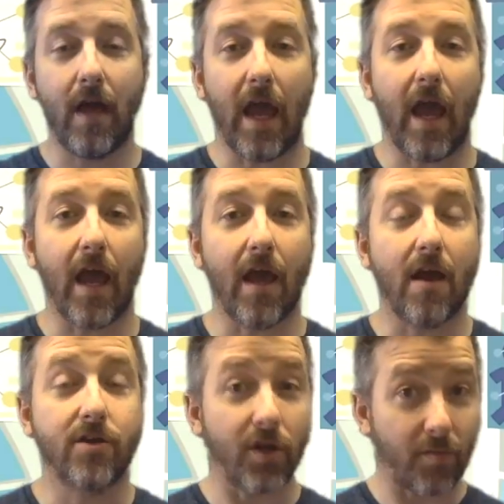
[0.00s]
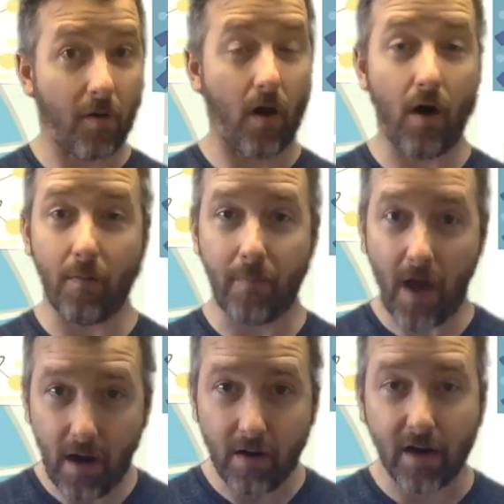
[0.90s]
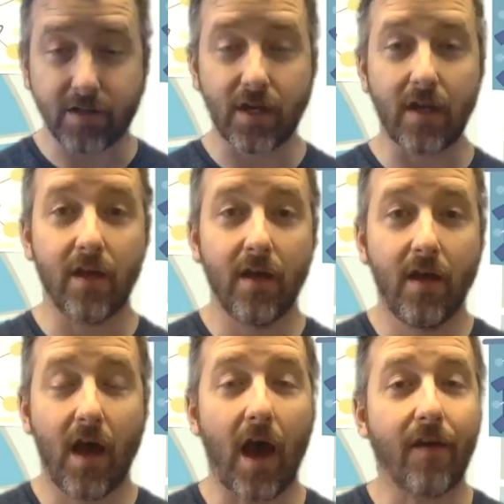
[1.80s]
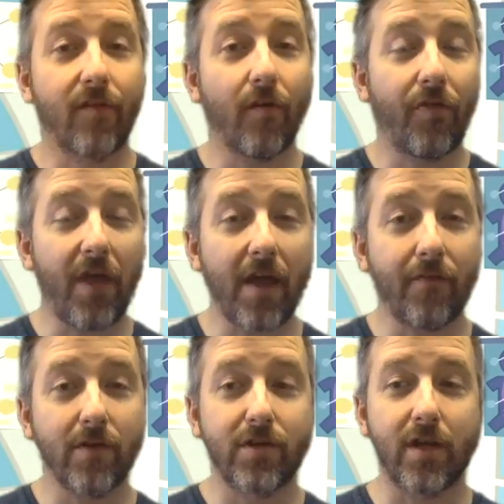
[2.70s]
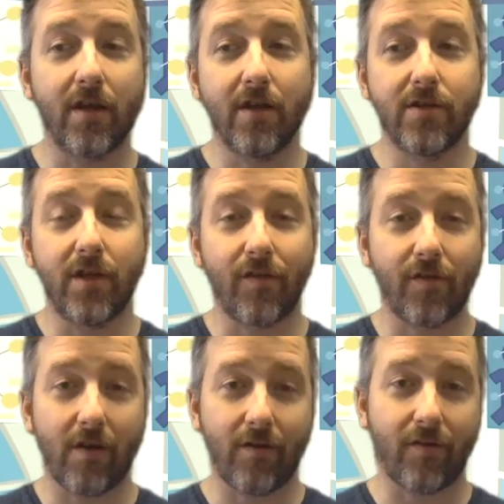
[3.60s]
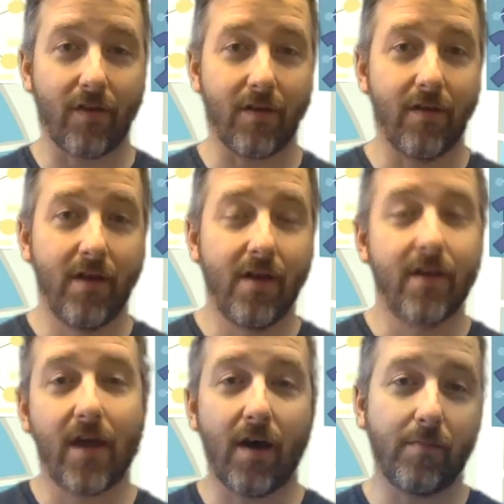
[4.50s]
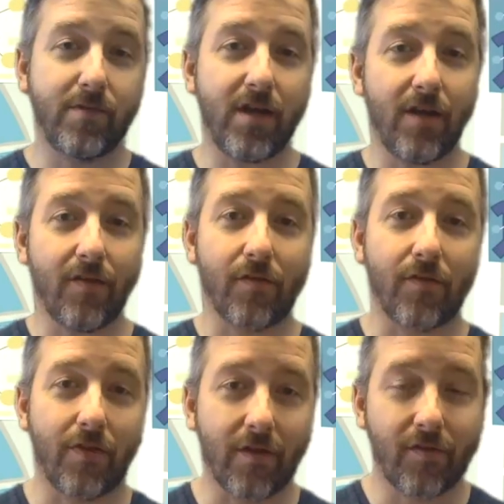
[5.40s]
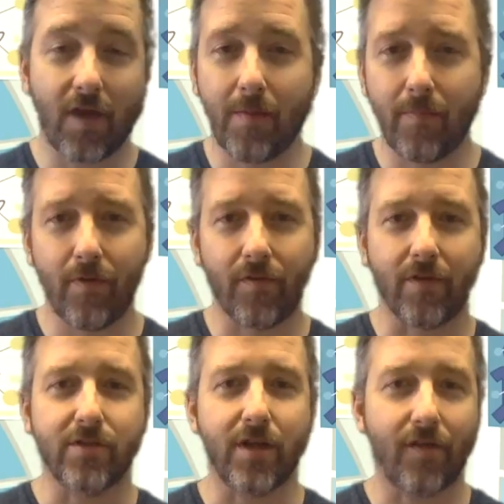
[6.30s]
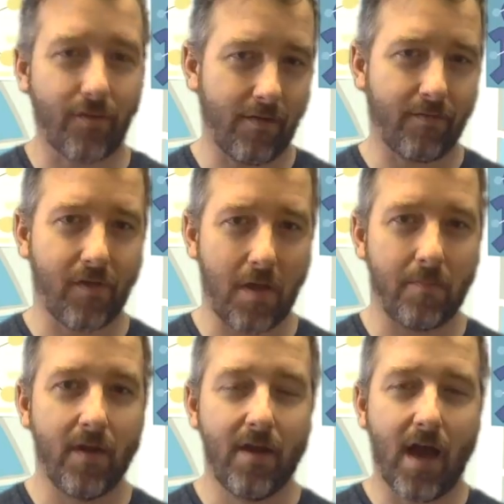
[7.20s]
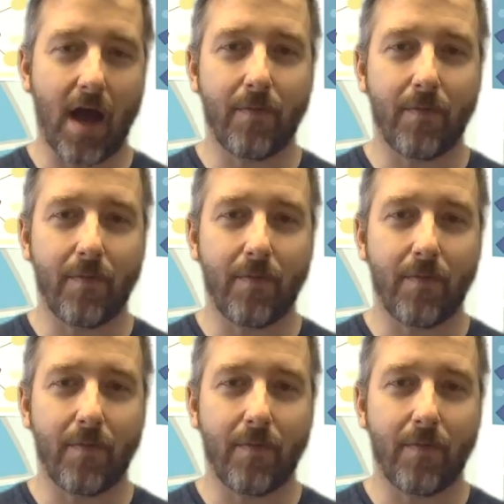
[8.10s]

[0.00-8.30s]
And she's all better, and she uh, is so thankful. She she starts to to help Jesus and the disciples, and she serves them, uh,